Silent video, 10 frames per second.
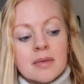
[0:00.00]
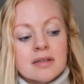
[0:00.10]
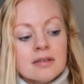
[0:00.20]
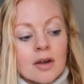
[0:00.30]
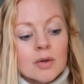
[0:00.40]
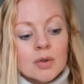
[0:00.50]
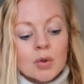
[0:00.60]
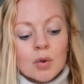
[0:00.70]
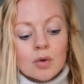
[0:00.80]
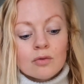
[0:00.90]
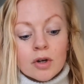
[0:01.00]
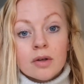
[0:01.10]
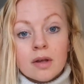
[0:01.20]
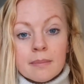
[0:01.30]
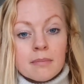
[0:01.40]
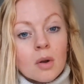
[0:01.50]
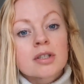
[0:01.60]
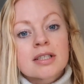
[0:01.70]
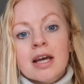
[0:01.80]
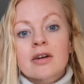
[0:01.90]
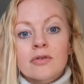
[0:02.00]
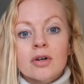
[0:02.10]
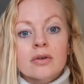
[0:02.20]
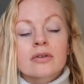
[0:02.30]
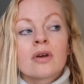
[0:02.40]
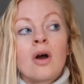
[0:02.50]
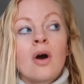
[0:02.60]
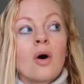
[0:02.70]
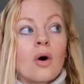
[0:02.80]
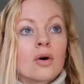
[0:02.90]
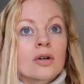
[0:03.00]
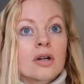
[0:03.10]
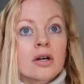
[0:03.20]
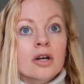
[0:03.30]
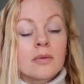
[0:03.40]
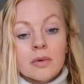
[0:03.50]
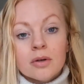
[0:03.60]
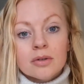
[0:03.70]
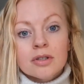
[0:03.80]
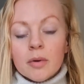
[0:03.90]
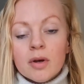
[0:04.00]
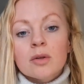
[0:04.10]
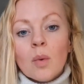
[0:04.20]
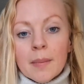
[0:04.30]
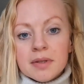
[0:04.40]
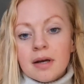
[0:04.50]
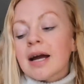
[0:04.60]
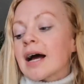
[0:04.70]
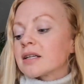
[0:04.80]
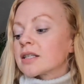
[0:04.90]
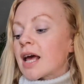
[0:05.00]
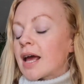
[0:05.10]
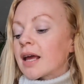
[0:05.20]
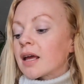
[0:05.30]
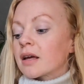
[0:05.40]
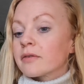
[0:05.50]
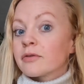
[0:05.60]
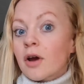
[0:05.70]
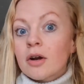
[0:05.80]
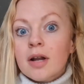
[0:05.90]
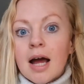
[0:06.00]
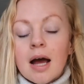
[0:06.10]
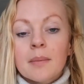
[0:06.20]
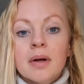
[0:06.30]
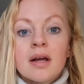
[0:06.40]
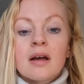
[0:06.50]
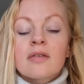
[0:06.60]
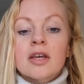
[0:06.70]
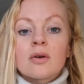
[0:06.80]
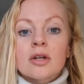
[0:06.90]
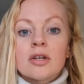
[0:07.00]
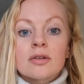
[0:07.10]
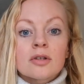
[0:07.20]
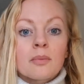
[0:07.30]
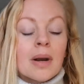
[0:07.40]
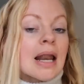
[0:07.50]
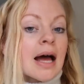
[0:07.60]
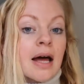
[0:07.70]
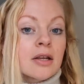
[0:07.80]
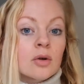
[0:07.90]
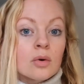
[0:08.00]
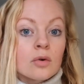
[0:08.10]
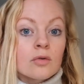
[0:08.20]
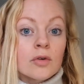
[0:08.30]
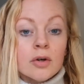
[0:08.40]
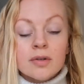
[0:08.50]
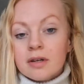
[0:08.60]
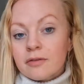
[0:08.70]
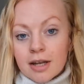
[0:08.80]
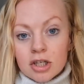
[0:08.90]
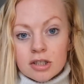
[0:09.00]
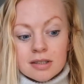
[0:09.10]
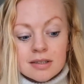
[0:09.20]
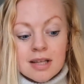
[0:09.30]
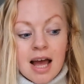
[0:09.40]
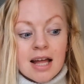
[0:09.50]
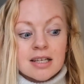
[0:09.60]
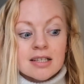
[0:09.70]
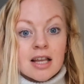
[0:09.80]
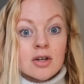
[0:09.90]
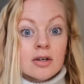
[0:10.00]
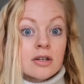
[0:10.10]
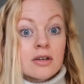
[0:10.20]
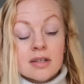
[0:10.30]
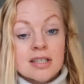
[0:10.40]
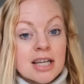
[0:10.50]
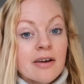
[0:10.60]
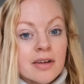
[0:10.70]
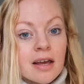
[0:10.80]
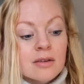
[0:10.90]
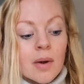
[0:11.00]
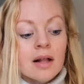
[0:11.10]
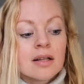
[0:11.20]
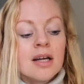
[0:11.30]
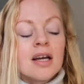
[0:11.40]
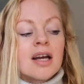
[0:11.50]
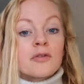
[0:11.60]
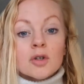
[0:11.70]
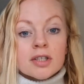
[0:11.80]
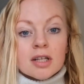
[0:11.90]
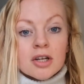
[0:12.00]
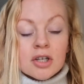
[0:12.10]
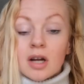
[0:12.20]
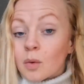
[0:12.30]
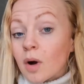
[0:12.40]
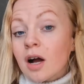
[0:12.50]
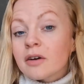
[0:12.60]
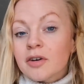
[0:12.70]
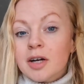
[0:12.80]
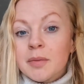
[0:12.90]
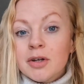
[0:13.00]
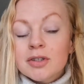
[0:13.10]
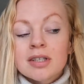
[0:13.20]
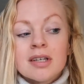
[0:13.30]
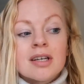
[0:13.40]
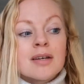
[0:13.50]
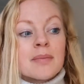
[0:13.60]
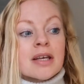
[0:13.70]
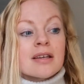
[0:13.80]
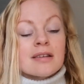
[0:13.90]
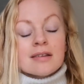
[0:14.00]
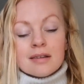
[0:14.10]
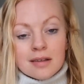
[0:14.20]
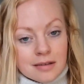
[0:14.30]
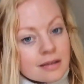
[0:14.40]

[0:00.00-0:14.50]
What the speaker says: cycle tour routes, like multi-day routes on Komoot. Komoot is a website and a phone app that you can use to plan your routes and adventures, and then you can use it to navigate as well. Full disclosure, I work for Komoot because